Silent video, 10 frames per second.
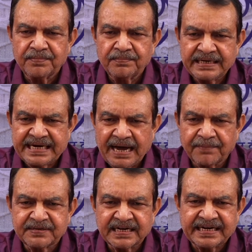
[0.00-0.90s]
day
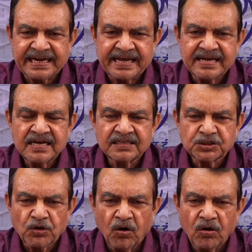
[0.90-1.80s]
after day.
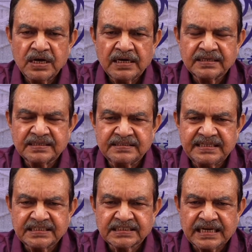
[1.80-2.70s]
So
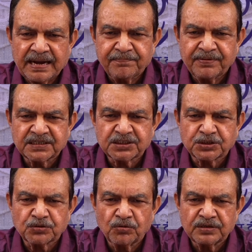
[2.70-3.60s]
this refers
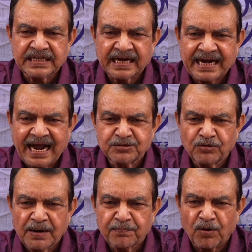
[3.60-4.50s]
to the
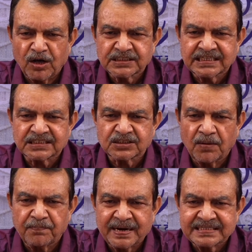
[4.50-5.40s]
gradual process
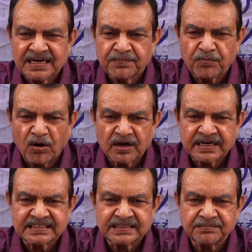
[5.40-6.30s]
of present
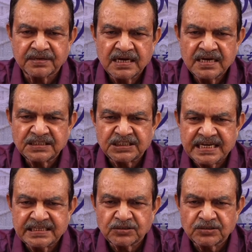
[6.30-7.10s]
progressive. She is